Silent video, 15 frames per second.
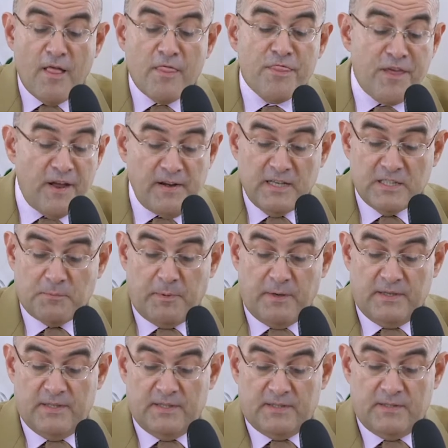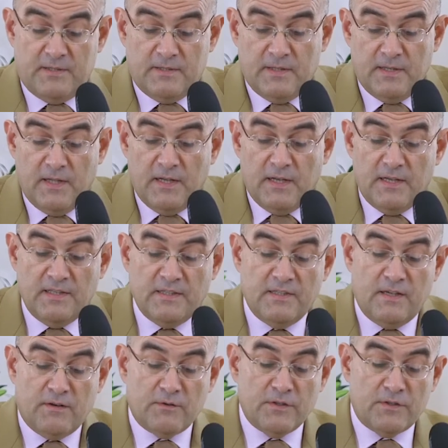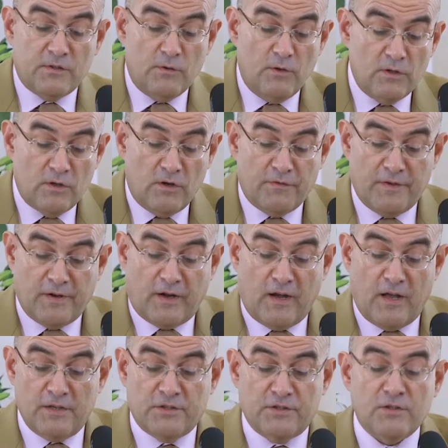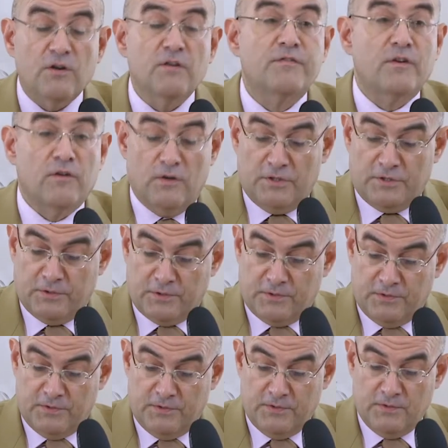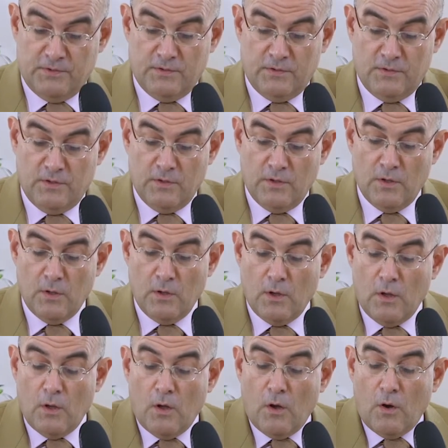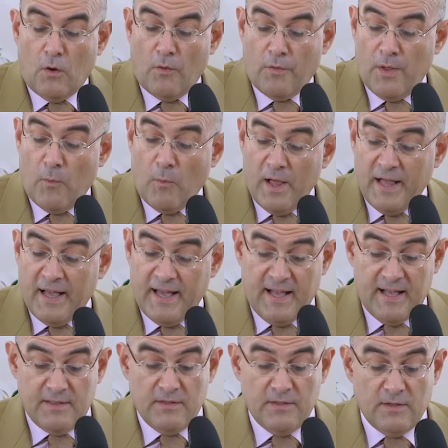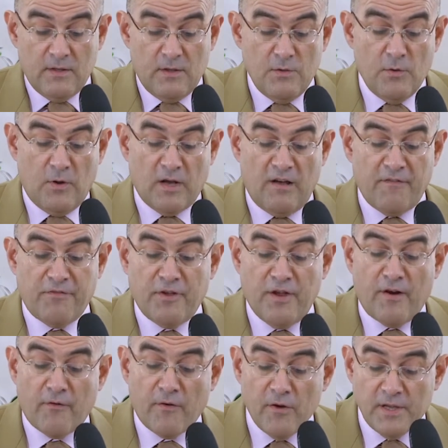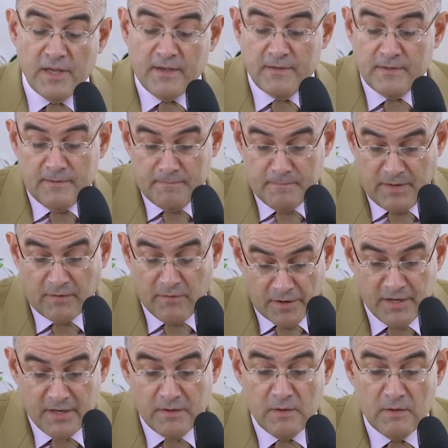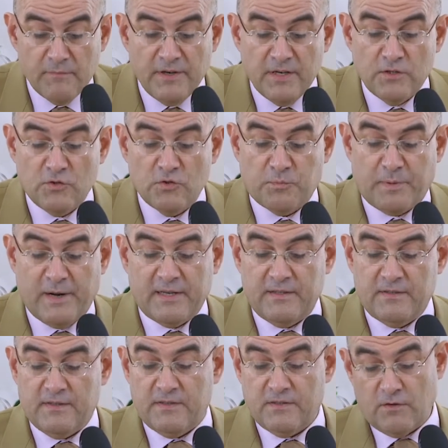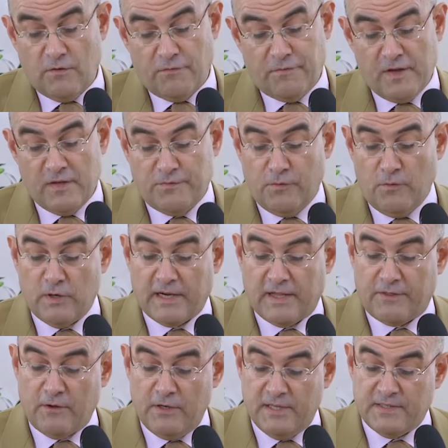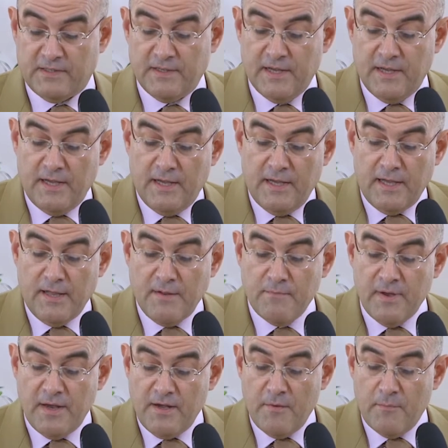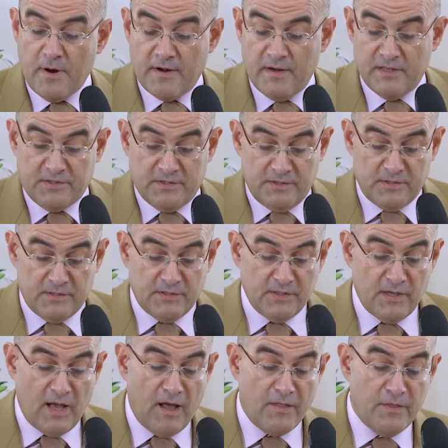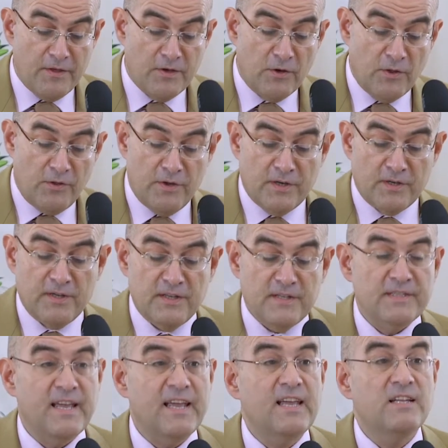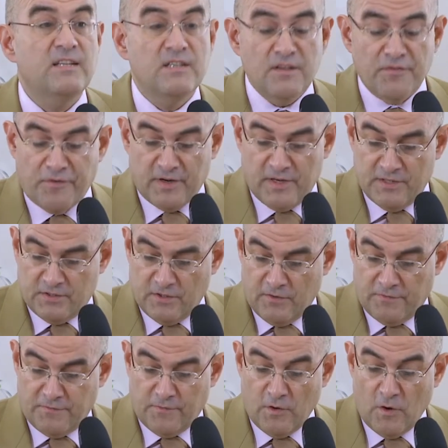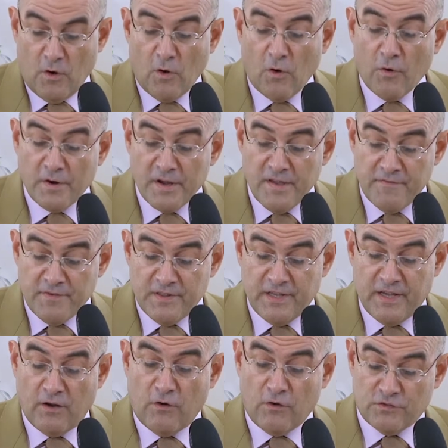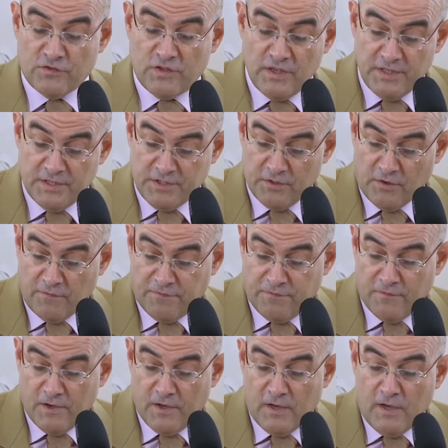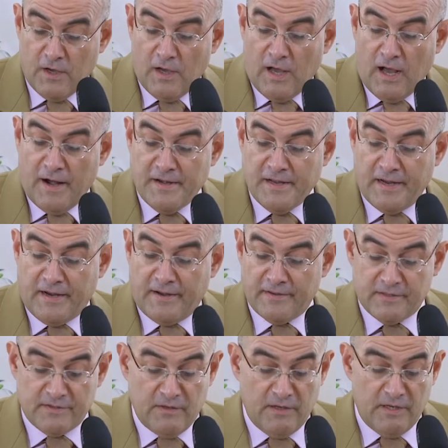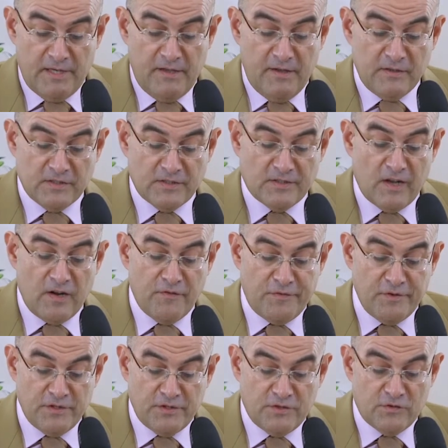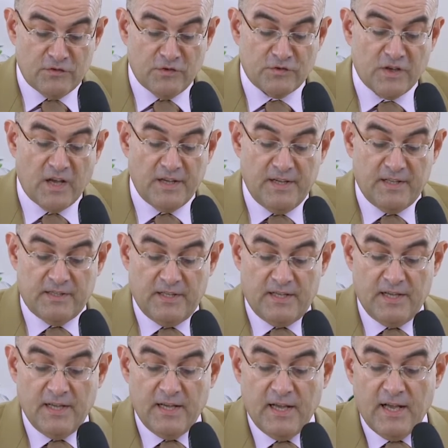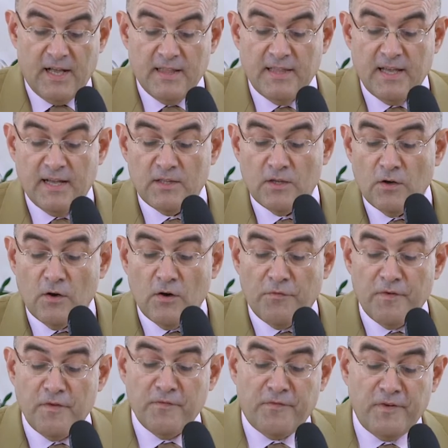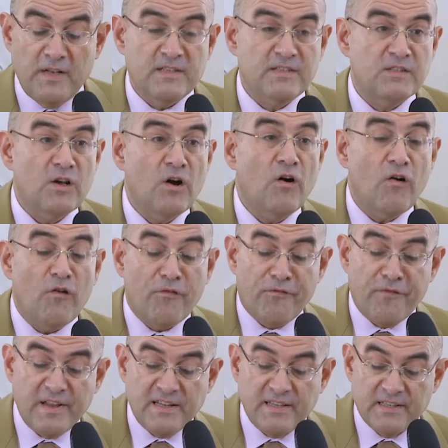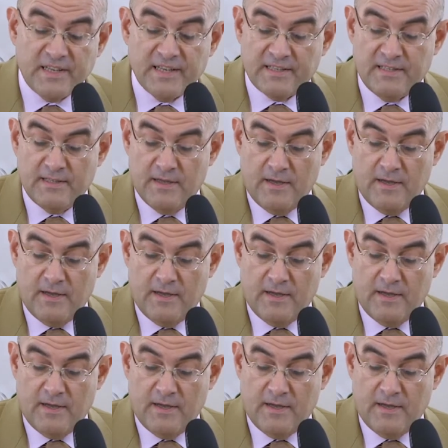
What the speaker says: Their experience is the result of a clash of cultures. On the one hand, you have the heroic virtuous practices of faithful Catholics in many marriages, and the other, the indifference of, or even the hostility of, an increasingly selfish society that often feels offended